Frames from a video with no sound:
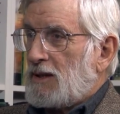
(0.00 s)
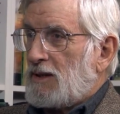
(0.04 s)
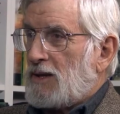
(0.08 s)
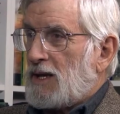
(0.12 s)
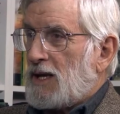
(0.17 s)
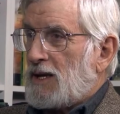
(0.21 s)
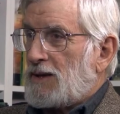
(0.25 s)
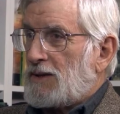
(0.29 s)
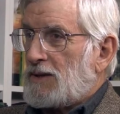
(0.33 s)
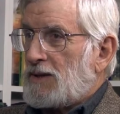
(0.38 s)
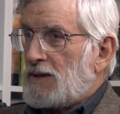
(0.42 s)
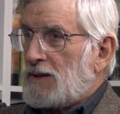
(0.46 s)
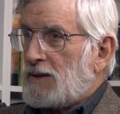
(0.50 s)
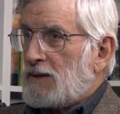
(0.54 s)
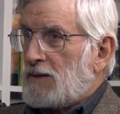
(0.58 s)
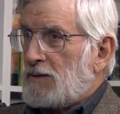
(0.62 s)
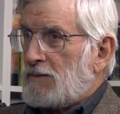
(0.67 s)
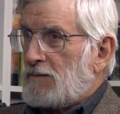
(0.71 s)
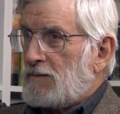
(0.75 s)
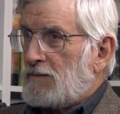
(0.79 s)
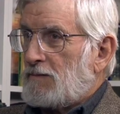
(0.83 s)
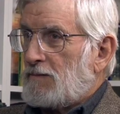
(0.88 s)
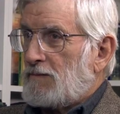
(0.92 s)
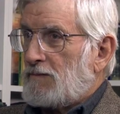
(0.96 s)
that
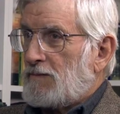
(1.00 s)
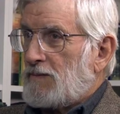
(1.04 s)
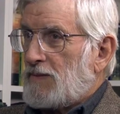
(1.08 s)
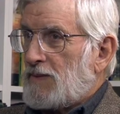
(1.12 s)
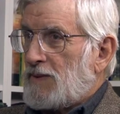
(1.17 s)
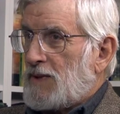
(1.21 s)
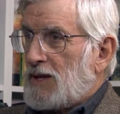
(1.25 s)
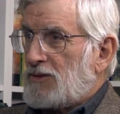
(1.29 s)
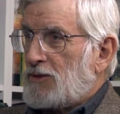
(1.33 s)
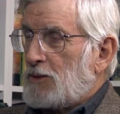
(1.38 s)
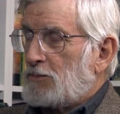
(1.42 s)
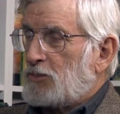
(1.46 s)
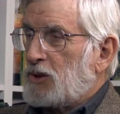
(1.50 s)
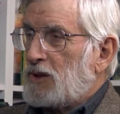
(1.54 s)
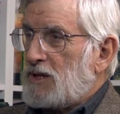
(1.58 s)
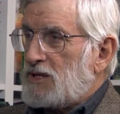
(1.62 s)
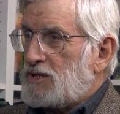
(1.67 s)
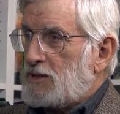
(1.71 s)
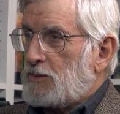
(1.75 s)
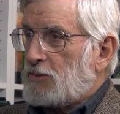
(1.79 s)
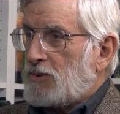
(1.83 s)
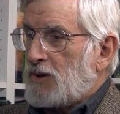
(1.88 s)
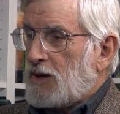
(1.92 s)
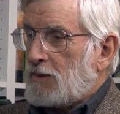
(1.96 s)
the
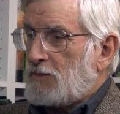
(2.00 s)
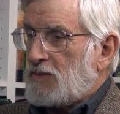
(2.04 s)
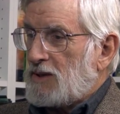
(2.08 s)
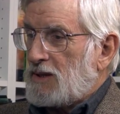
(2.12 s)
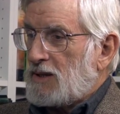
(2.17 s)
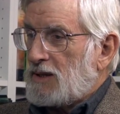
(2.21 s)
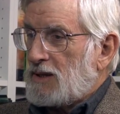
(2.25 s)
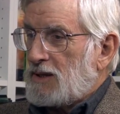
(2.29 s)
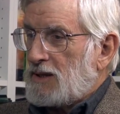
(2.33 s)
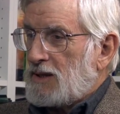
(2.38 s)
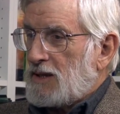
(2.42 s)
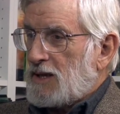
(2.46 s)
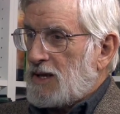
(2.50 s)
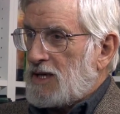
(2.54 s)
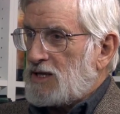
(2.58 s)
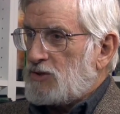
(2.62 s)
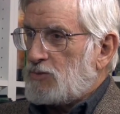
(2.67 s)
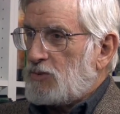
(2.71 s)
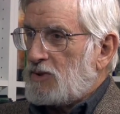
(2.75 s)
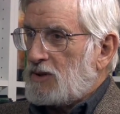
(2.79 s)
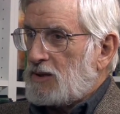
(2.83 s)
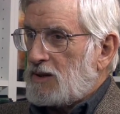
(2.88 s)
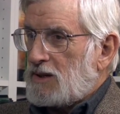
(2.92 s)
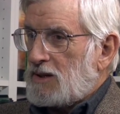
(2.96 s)
police department has
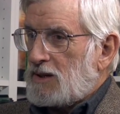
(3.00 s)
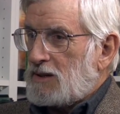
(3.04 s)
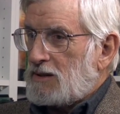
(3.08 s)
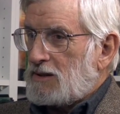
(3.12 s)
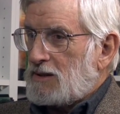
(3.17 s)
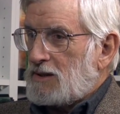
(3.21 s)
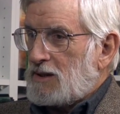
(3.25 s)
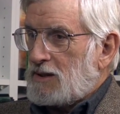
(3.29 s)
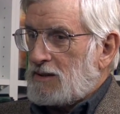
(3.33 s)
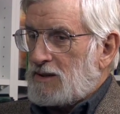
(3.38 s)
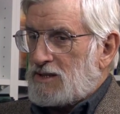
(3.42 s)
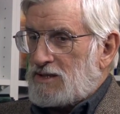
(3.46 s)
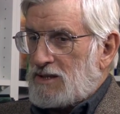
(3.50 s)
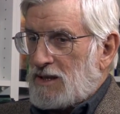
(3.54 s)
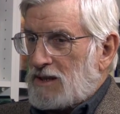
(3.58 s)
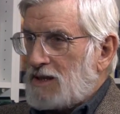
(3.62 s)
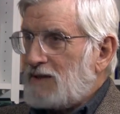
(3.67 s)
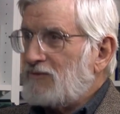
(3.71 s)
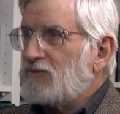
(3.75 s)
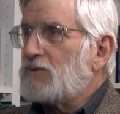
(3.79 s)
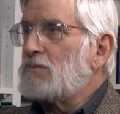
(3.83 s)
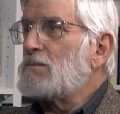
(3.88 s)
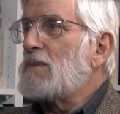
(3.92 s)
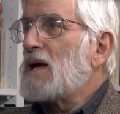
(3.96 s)
really, it's not
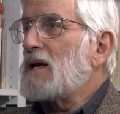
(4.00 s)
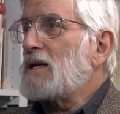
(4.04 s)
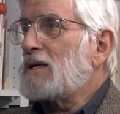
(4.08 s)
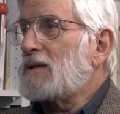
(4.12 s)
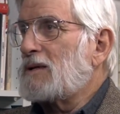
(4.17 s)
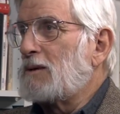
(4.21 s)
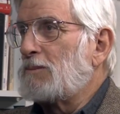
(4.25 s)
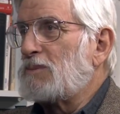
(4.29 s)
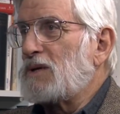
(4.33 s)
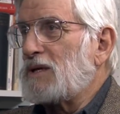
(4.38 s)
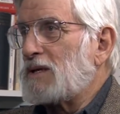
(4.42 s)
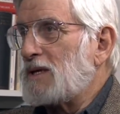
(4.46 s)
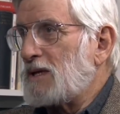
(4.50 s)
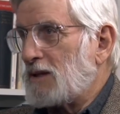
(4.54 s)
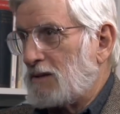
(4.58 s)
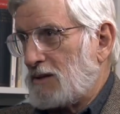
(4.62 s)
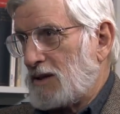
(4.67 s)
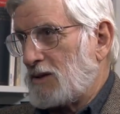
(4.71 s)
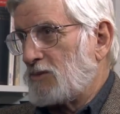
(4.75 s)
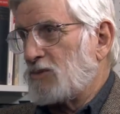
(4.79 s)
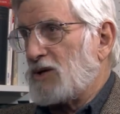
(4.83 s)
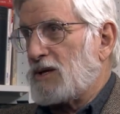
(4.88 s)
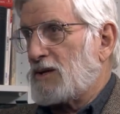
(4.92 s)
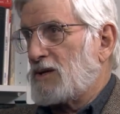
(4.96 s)
even meant to be
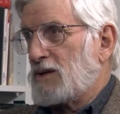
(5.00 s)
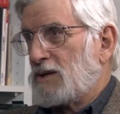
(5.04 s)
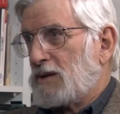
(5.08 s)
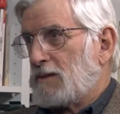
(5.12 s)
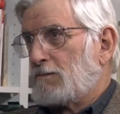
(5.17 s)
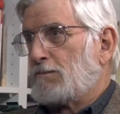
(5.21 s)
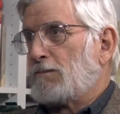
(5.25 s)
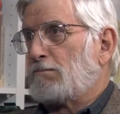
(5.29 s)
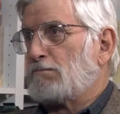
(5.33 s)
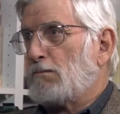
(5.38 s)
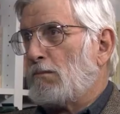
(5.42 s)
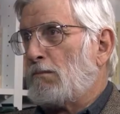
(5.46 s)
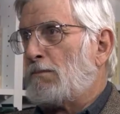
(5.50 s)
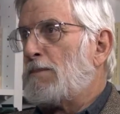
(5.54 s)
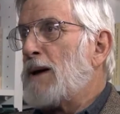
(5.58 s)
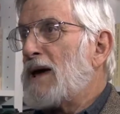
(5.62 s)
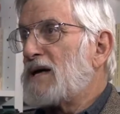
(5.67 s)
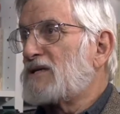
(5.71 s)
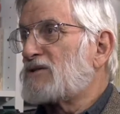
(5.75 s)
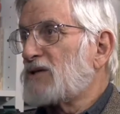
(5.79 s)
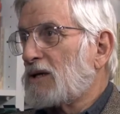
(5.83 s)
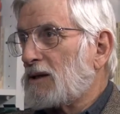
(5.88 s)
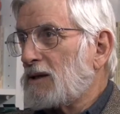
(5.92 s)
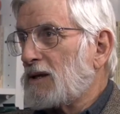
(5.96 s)
dealing with,
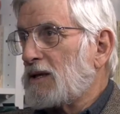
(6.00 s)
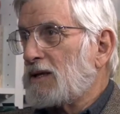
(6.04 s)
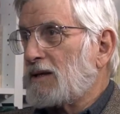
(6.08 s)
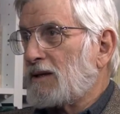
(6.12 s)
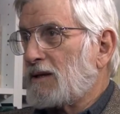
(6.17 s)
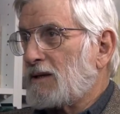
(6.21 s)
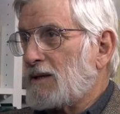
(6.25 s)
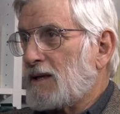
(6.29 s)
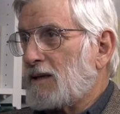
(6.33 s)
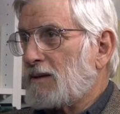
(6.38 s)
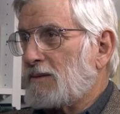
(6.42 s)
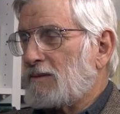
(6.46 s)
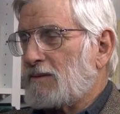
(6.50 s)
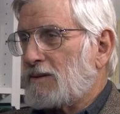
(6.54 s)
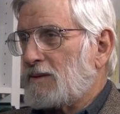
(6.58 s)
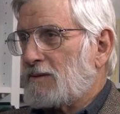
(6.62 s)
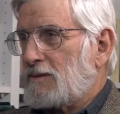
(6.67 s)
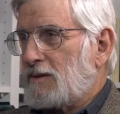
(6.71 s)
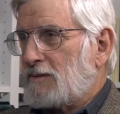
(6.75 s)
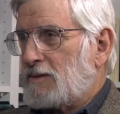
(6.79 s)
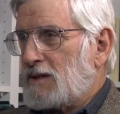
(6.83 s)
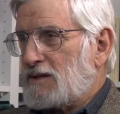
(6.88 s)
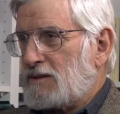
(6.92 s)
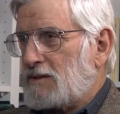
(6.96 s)
basically.
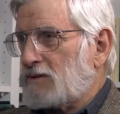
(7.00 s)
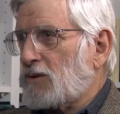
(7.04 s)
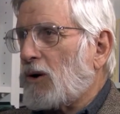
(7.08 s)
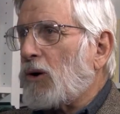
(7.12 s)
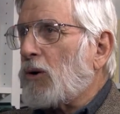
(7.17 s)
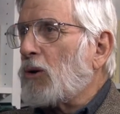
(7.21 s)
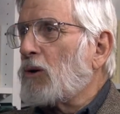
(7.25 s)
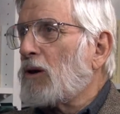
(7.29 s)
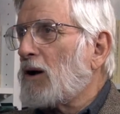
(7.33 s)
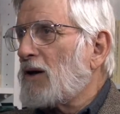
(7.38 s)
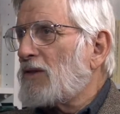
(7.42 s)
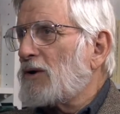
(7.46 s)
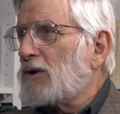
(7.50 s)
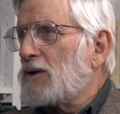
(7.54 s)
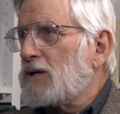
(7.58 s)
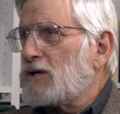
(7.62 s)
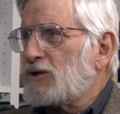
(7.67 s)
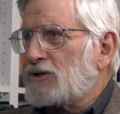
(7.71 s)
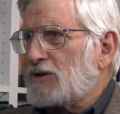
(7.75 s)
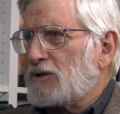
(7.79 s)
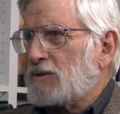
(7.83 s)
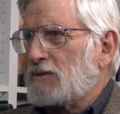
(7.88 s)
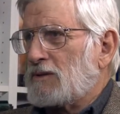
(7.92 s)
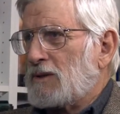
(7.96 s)
This is a whole other
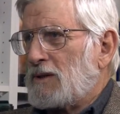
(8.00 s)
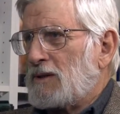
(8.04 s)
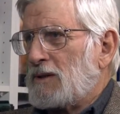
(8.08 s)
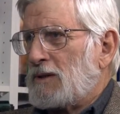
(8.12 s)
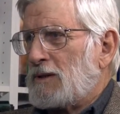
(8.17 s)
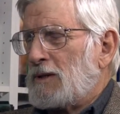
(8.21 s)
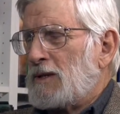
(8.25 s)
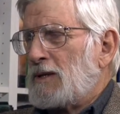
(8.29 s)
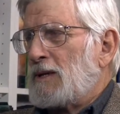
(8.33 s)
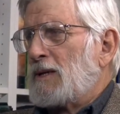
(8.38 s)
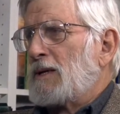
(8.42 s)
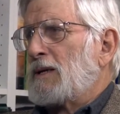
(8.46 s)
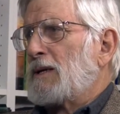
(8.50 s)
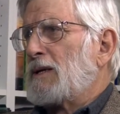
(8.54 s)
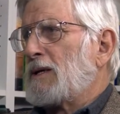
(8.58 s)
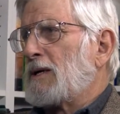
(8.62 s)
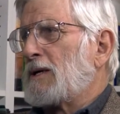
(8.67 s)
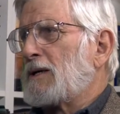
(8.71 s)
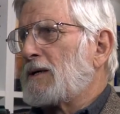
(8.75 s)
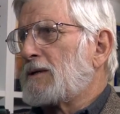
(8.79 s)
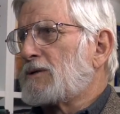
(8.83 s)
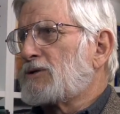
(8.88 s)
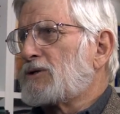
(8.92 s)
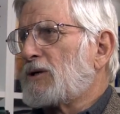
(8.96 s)
issue.
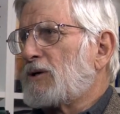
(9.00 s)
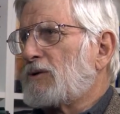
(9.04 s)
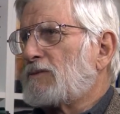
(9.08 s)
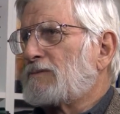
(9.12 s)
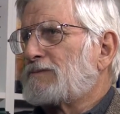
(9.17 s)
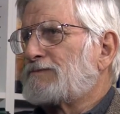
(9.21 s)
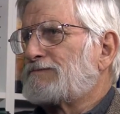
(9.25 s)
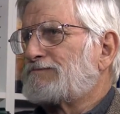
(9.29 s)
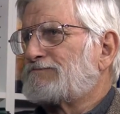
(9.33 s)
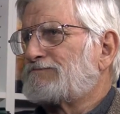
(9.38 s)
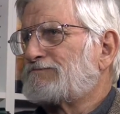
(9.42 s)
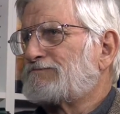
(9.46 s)
So